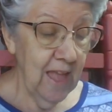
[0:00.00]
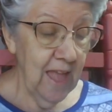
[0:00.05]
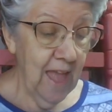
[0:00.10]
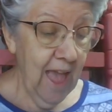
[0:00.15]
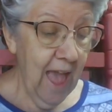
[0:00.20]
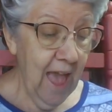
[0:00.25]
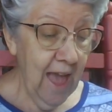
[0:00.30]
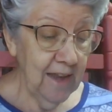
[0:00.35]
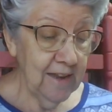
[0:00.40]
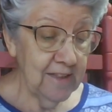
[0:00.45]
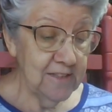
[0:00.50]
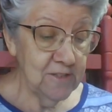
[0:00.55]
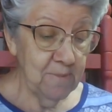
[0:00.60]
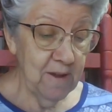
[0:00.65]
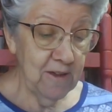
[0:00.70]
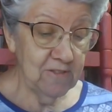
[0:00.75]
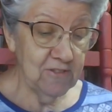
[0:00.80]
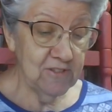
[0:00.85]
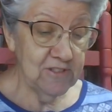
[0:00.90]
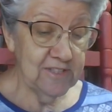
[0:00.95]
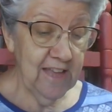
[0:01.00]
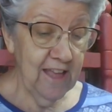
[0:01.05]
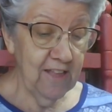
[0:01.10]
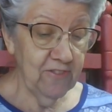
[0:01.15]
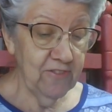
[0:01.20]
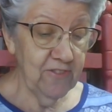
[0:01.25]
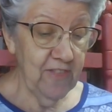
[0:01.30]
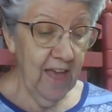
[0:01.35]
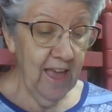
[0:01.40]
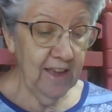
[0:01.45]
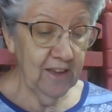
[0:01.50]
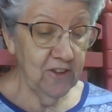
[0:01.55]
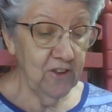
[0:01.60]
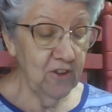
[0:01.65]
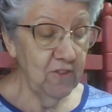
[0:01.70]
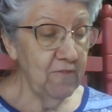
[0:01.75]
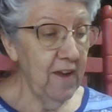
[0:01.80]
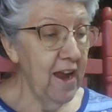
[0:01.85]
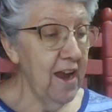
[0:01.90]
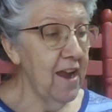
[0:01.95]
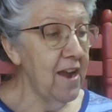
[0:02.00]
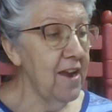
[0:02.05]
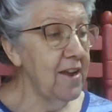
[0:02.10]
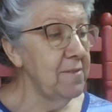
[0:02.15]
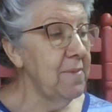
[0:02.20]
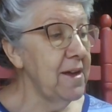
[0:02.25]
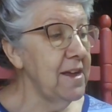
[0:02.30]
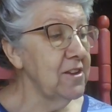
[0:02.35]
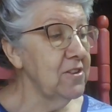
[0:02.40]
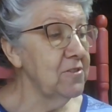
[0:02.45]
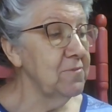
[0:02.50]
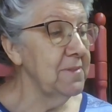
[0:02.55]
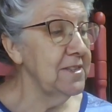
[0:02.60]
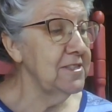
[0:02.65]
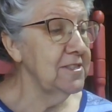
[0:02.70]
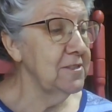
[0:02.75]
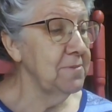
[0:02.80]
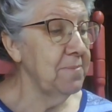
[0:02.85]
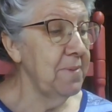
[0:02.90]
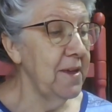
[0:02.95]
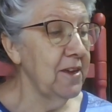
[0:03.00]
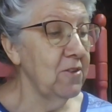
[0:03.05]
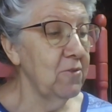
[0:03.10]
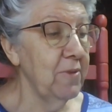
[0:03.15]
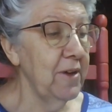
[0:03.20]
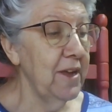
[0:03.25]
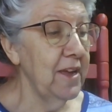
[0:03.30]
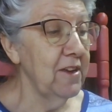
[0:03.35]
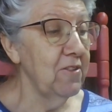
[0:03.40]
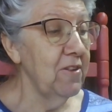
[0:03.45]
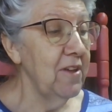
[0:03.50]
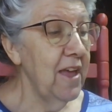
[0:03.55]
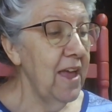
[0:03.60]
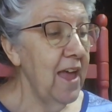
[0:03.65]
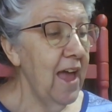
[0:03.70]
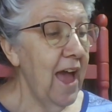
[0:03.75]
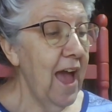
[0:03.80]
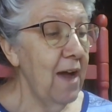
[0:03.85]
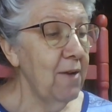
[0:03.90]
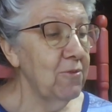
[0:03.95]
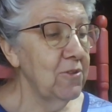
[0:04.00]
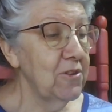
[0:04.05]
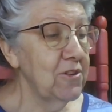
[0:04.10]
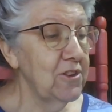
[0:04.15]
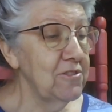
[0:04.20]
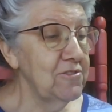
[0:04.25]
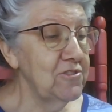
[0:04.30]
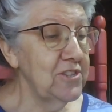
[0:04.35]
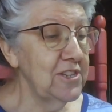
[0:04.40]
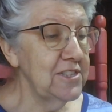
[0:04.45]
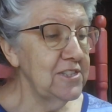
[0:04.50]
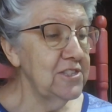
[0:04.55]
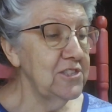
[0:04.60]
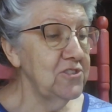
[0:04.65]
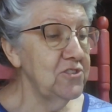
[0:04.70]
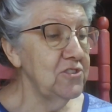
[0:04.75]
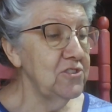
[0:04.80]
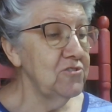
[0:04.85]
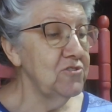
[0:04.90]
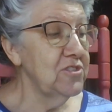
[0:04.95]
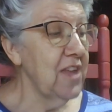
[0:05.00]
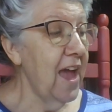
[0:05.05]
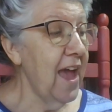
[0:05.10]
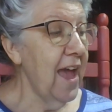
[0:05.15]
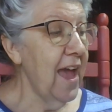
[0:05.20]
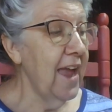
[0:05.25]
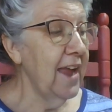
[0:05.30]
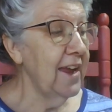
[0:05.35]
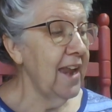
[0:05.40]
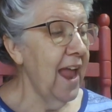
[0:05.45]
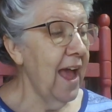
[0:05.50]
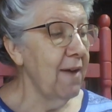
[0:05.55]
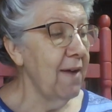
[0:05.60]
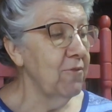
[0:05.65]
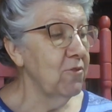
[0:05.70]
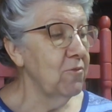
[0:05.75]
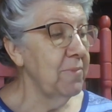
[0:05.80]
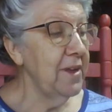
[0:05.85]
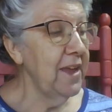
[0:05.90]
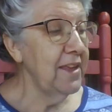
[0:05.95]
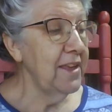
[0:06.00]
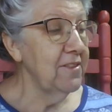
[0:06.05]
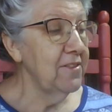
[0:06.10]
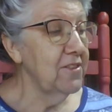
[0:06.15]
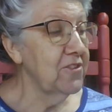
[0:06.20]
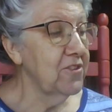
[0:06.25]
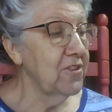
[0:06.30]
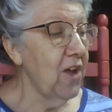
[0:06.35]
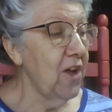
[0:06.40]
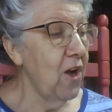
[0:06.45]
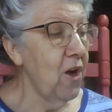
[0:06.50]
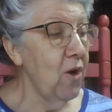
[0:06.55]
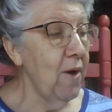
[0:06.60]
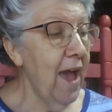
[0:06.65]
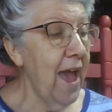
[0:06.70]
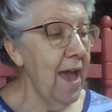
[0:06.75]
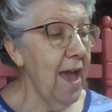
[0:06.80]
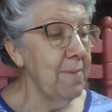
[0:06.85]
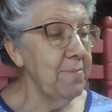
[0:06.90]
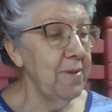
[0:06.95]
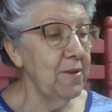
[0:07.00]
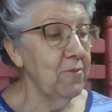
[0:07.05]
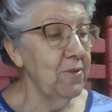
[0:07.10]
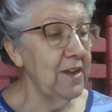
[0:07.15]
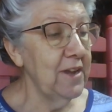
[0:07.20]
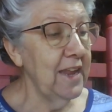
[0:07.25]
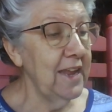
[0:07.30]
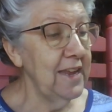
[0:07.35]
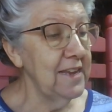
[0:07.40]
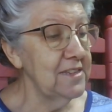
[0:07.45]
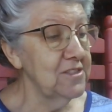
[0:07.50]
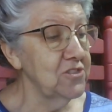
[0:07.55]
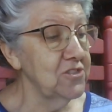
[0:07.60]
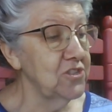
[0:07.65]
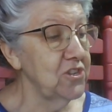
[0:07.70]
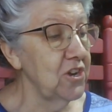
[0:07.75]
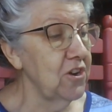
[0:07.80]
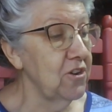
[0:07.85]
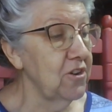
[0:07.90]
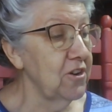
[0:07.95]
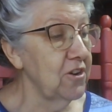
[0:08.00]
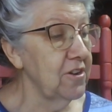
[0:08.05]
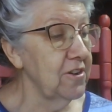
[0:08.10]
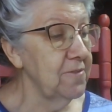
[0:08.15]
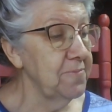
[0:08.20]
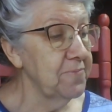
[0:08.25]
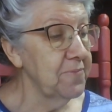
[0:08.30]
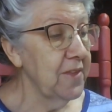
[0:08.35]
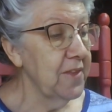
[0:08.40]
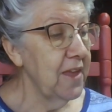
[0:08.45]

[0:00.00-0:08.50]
Alan's mother said, "Thank you very much, Mrs. Piggle. I will do just as you say, and I will be so happy when he is cured."